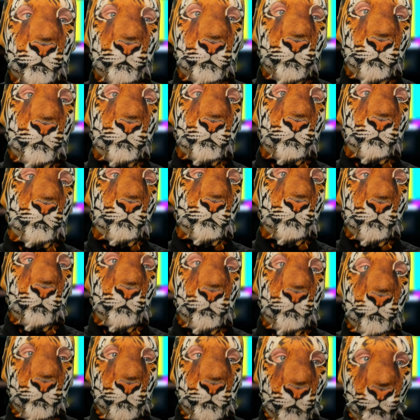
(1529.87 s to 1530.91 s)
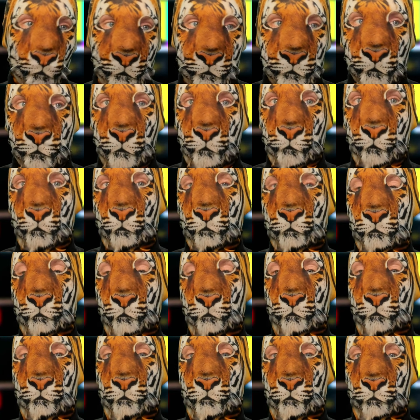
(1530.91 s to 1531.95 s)
just arresting people.
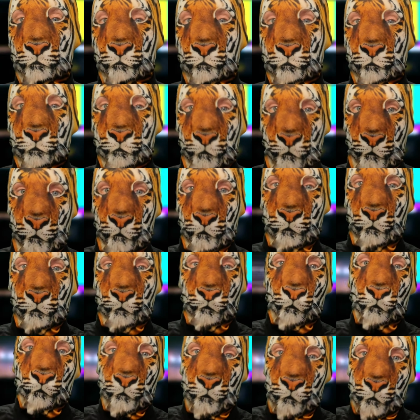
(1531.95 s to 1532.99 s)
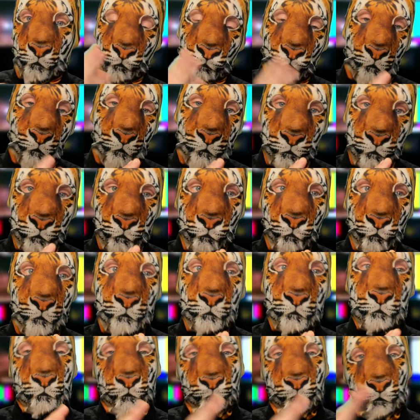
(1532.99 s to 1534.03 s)
Okay? If you look at the arrest
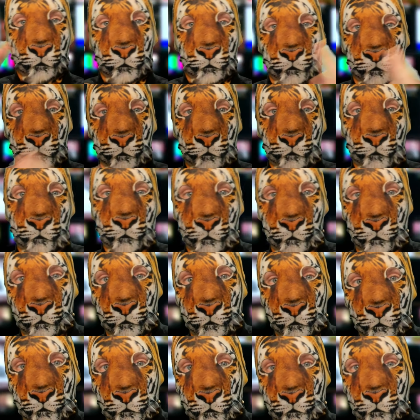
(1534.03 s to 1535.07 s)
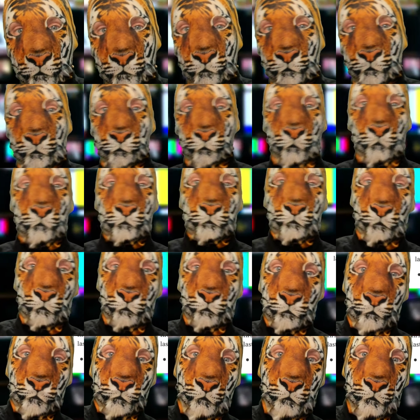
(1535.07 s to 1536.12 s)
rates versus the
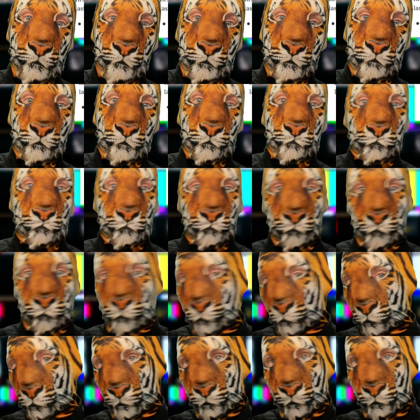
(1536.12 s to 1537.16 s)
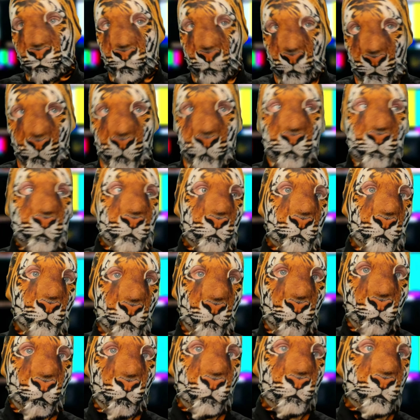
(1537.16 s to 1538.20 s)
prosecution rates, that's
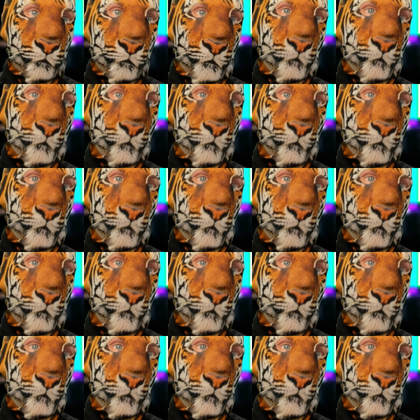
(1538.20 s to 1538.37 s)
the true